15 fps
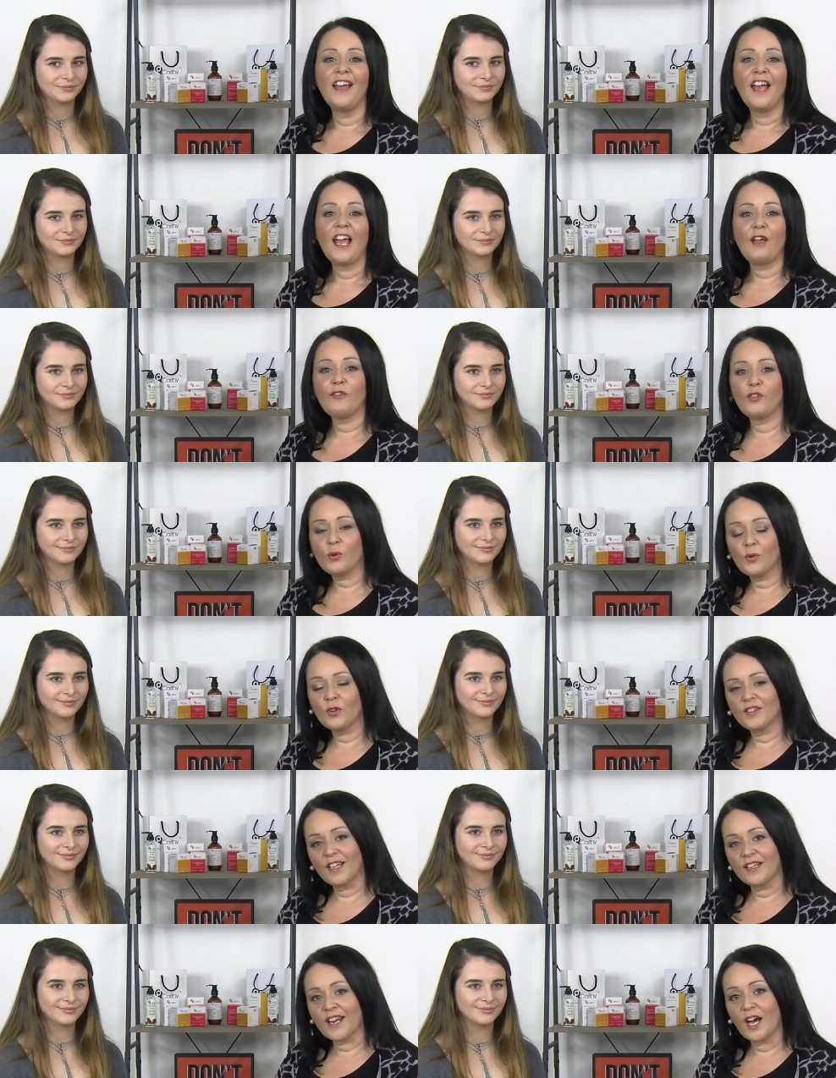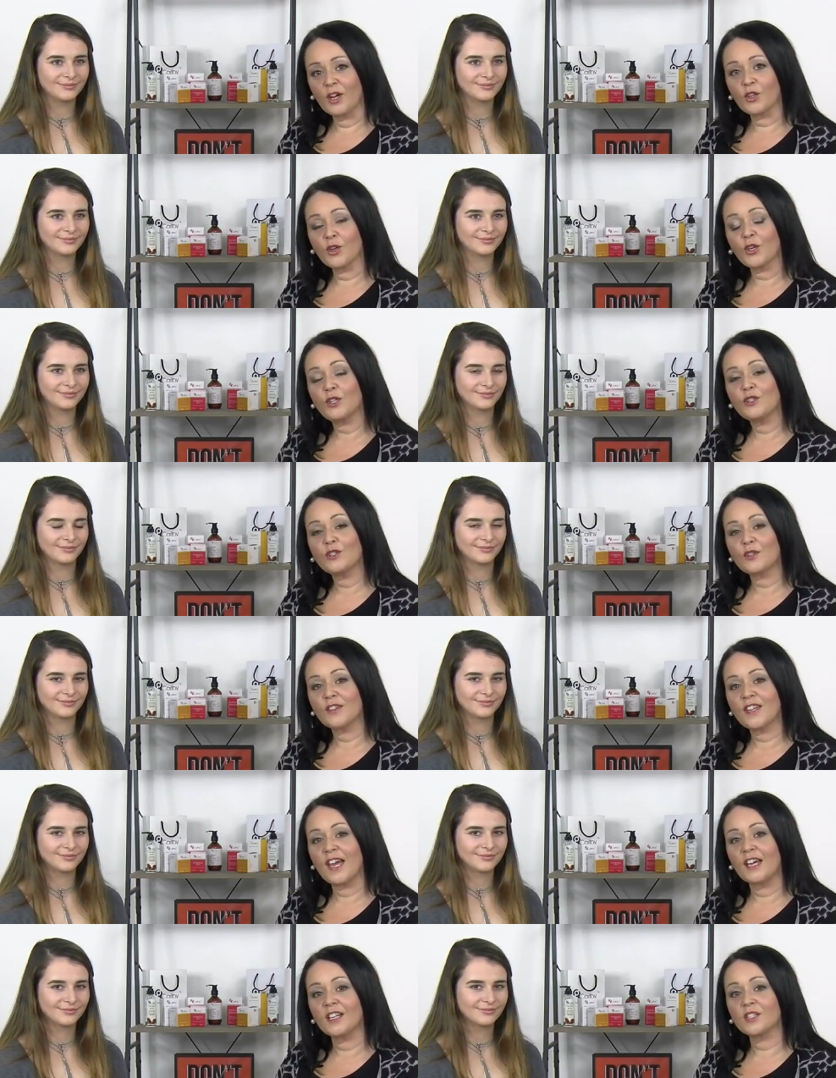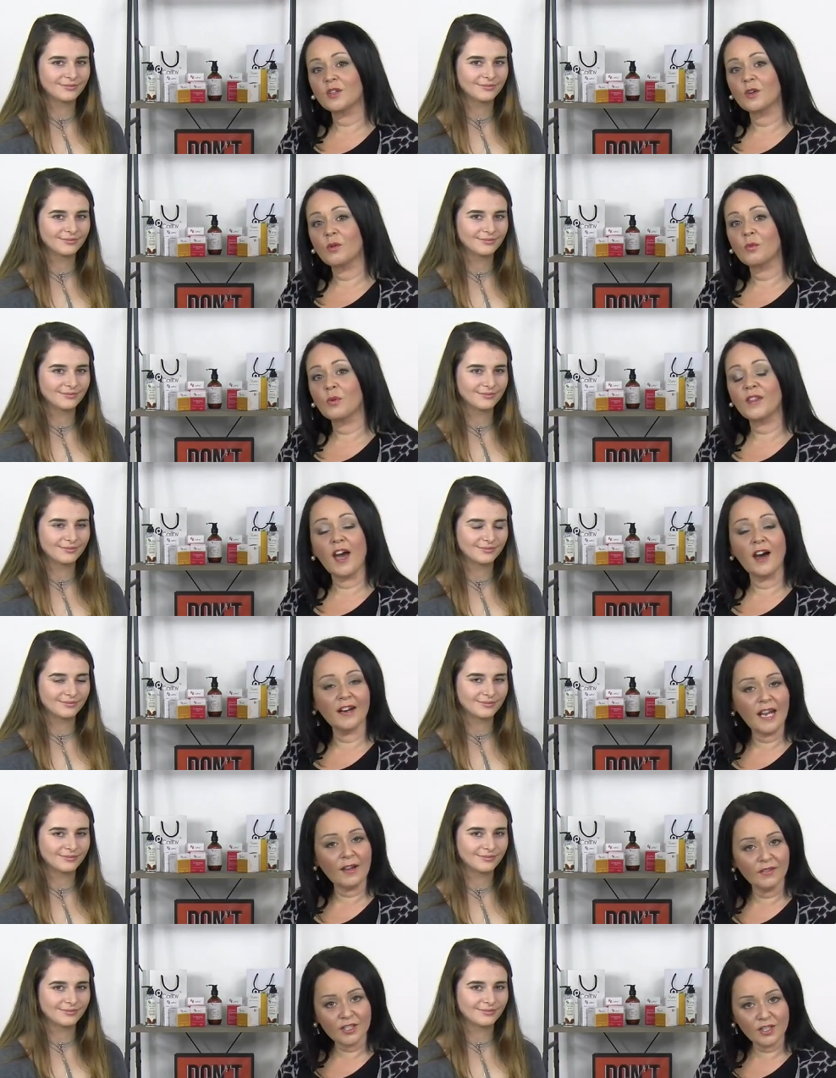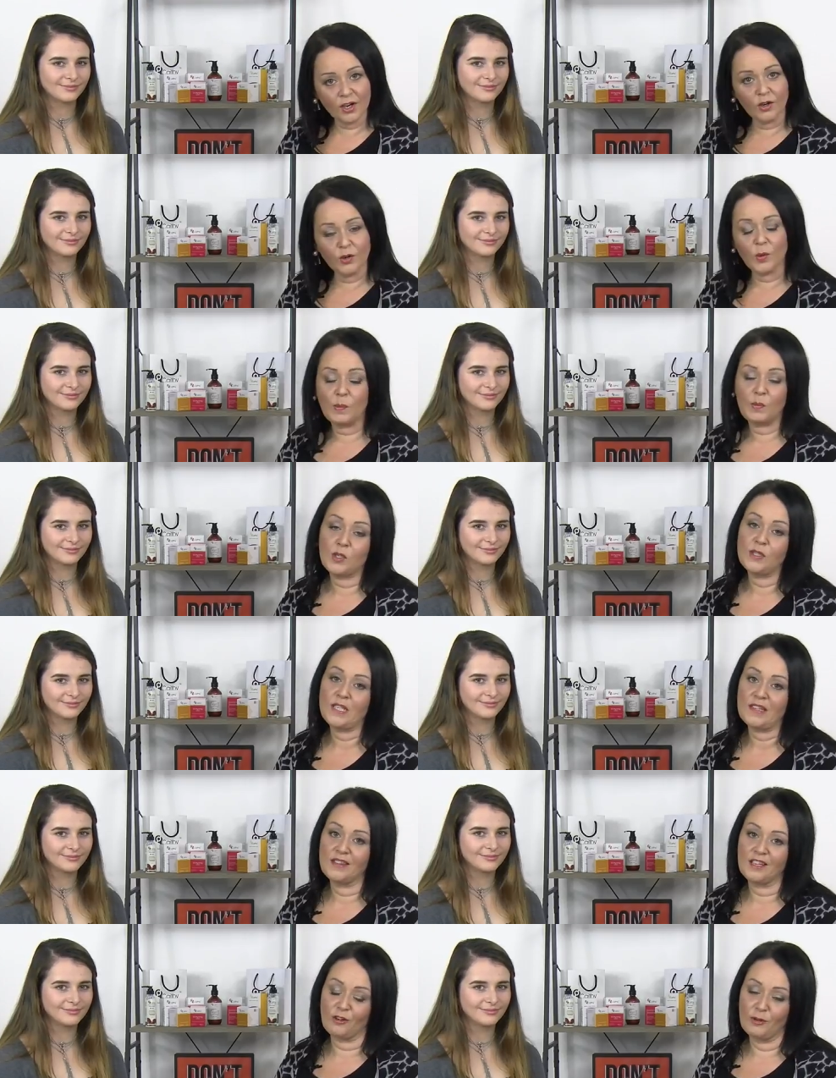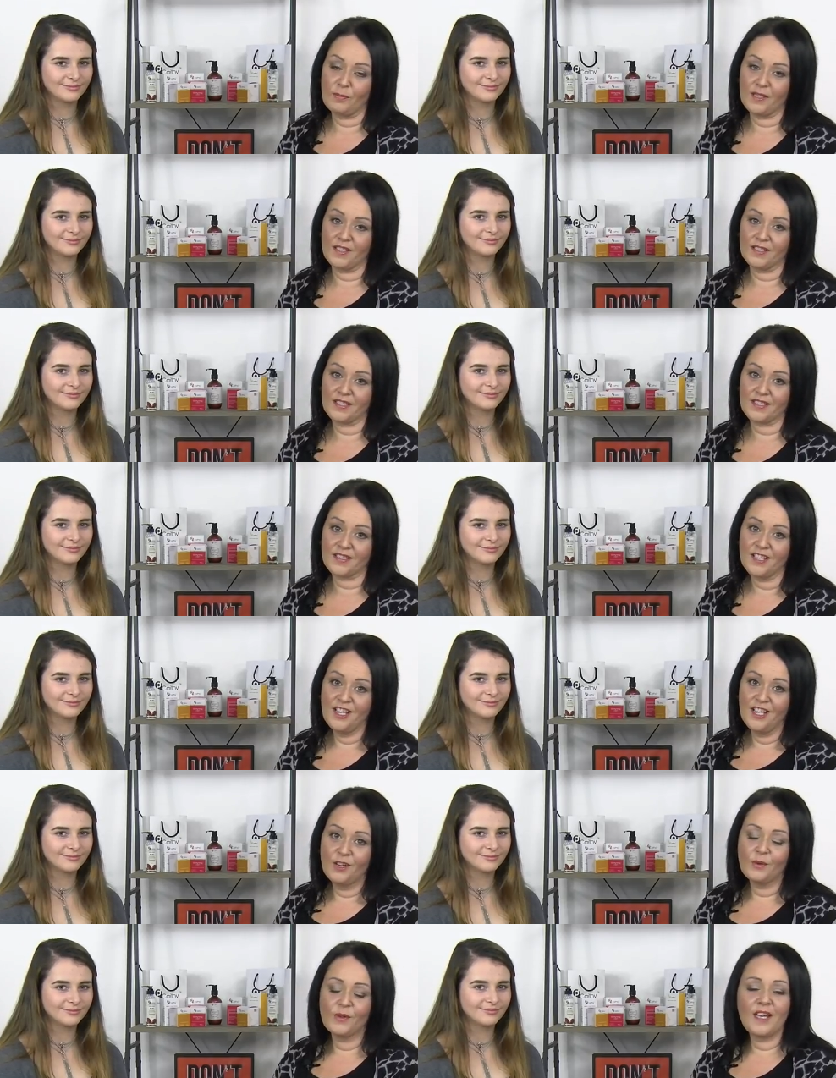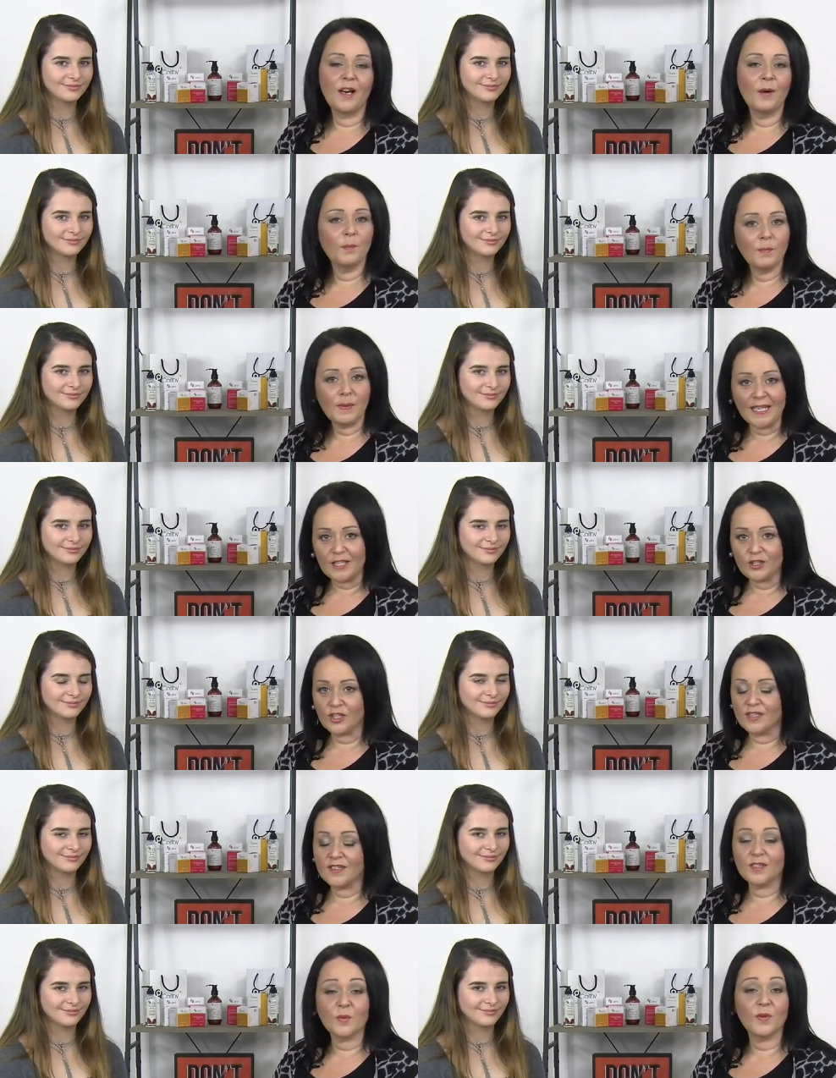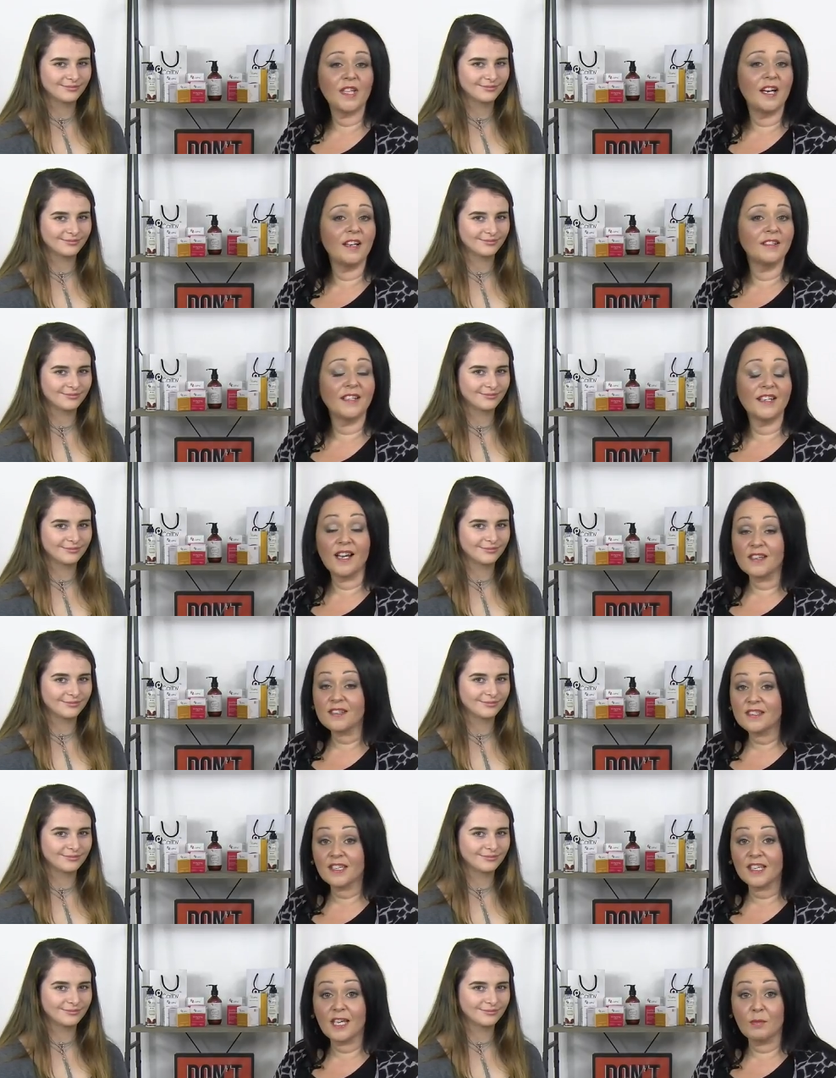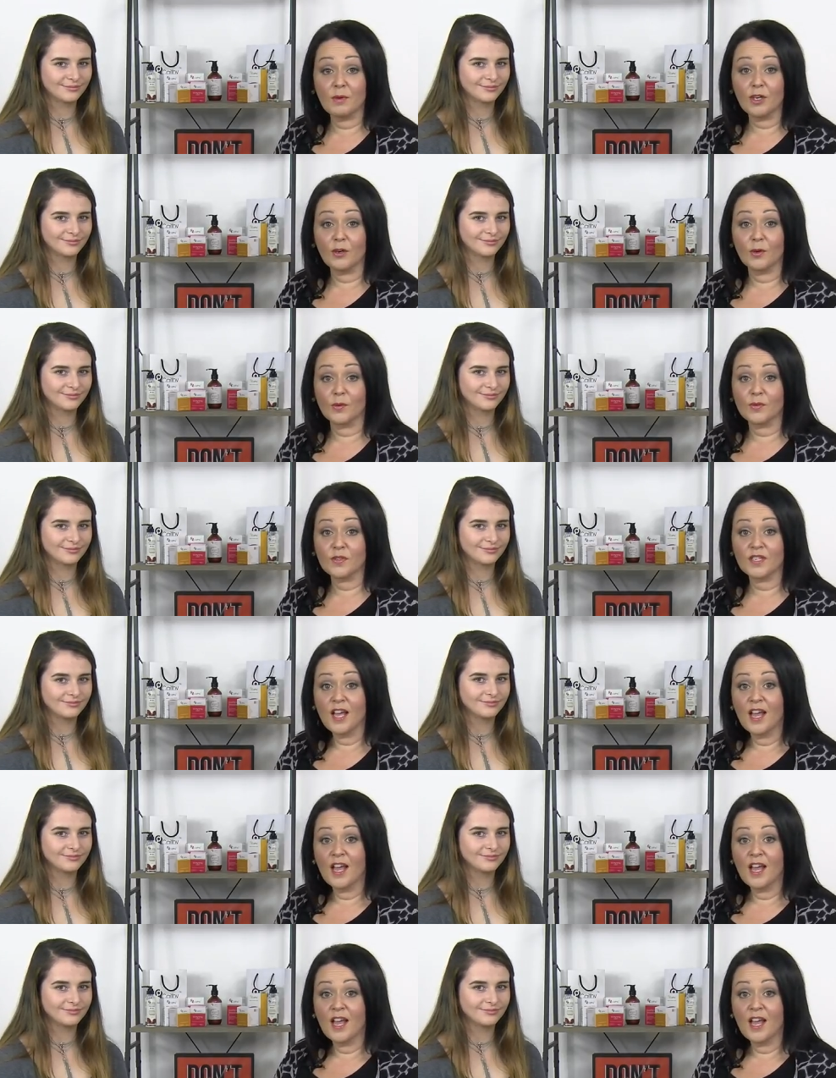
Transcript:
Speaker 1: if you want that now, you can do that without having to go to a beauty therapist, without bleachers, without nasty chemicals.